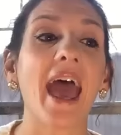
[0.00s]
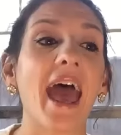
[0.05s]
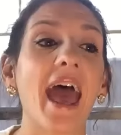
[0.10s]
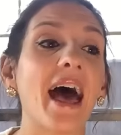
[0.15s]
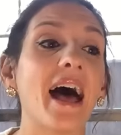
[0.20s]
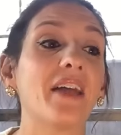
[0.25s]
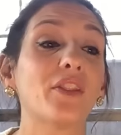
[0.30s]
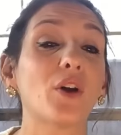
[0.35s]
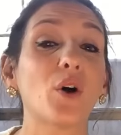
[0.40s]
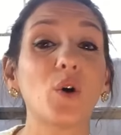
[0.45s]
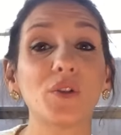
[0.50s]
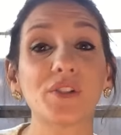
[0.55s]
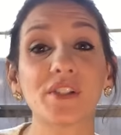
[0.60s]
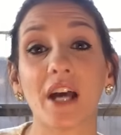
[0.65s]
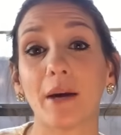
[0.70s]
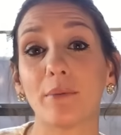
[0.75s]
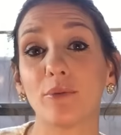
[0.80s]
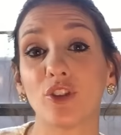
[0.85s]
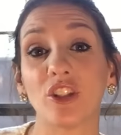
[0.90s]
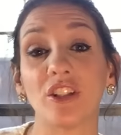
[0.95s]
And the whole
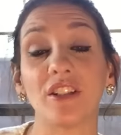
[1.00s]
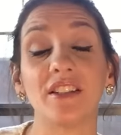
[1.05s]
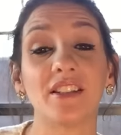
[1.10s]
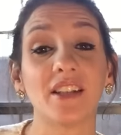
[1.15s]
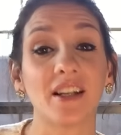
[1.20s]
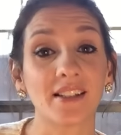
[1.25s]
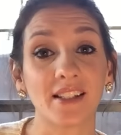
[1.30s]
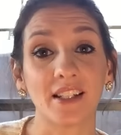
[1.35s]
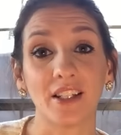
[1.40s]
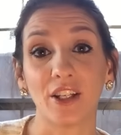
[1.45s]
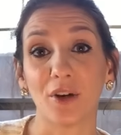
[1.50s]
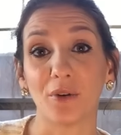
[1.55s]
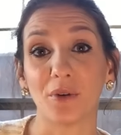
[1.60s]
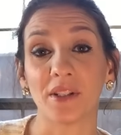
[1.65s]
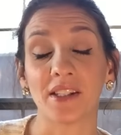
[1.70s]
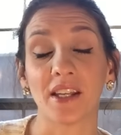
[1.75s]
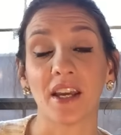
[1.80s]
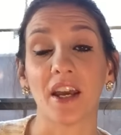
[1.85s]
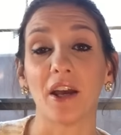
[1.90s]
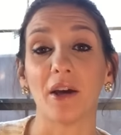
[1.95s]
time she doesn't know
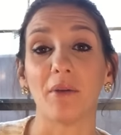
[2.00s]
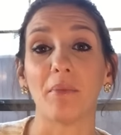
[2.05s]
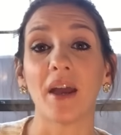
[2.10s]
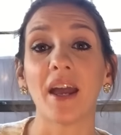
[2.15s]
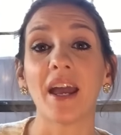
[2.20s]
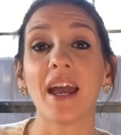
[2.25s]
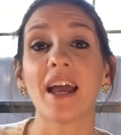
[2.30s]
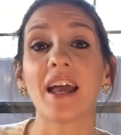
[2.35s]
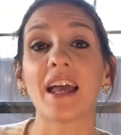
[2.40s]
it's him.